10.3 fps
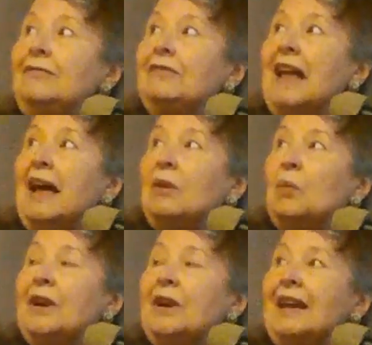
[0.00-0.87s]
flag
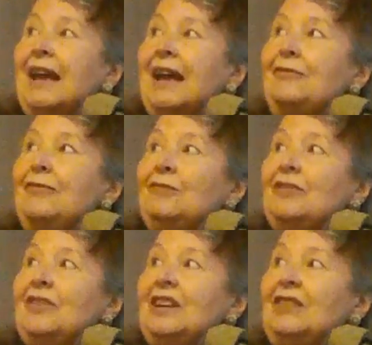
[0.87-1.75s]
where they had
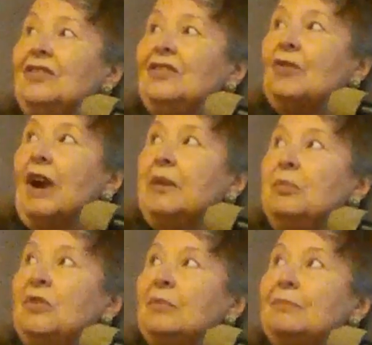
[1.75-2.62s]
15
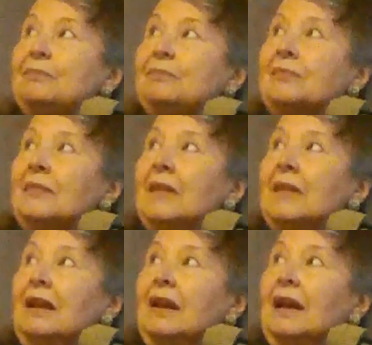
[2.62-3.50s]
stripes
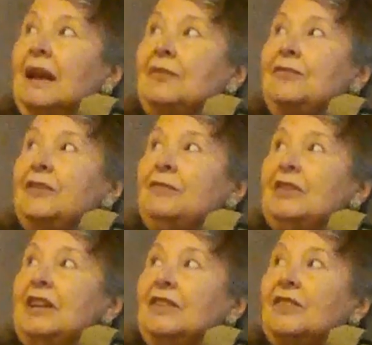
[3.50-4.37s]
and
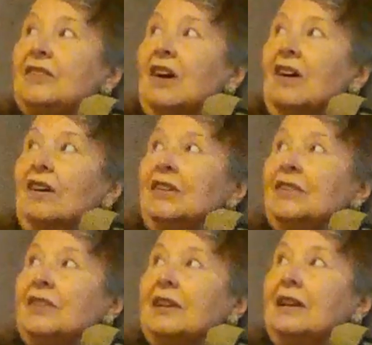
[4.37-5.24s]
15
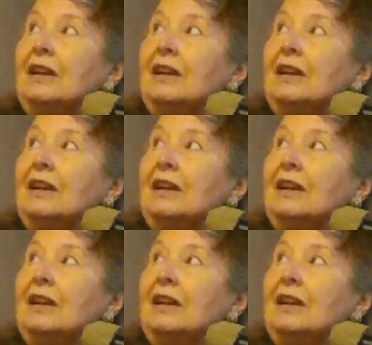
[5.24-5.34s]
stars.